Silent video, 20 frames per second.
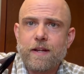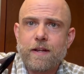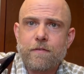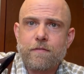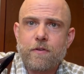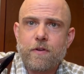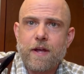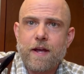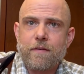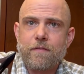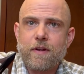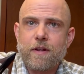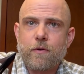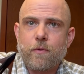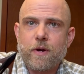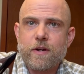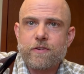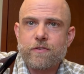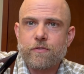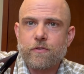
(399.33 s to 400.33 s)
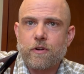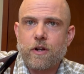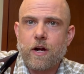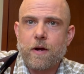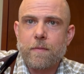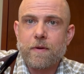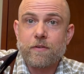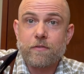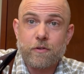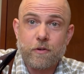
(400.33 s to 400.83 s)
If you have any questions or
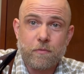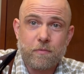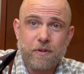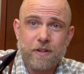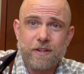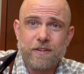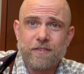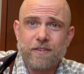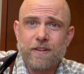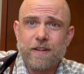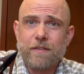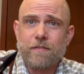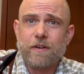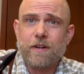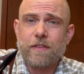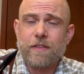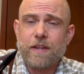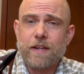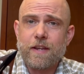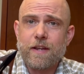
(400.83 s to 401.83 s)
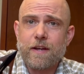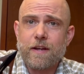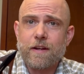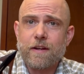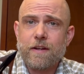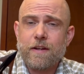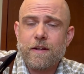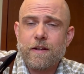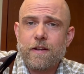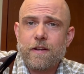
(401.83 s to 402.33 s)
comments, you know, please leave it in
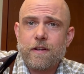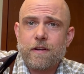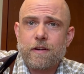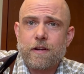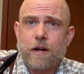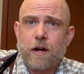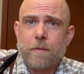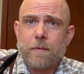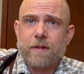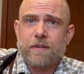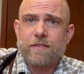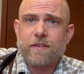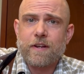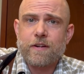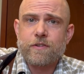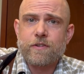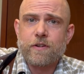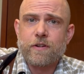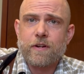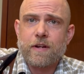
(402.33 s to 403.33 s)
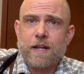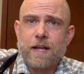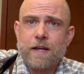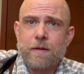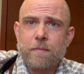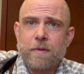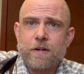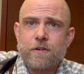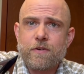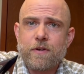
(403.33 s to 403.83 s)
the comment section,
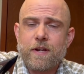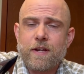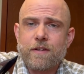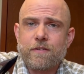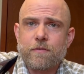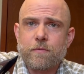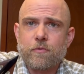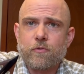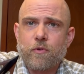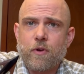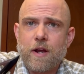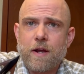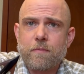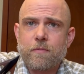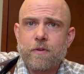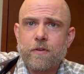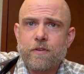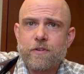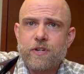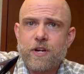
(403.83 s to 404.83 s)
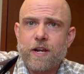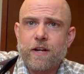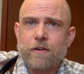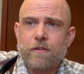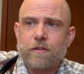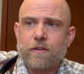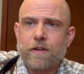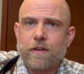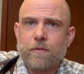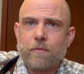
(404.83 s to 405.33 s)
and make sure you hit subscribe to the
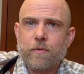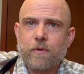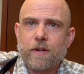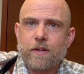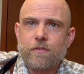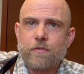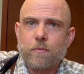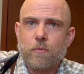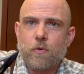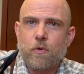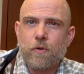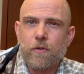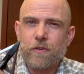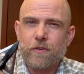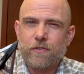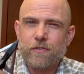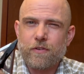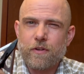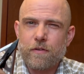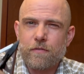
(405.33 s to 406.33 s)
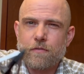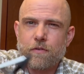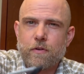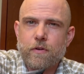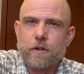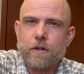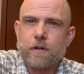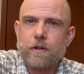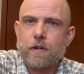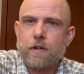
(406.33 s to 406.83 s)
channel, and we'll get some more of this stuff to
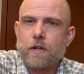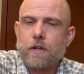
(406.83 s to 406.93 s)
you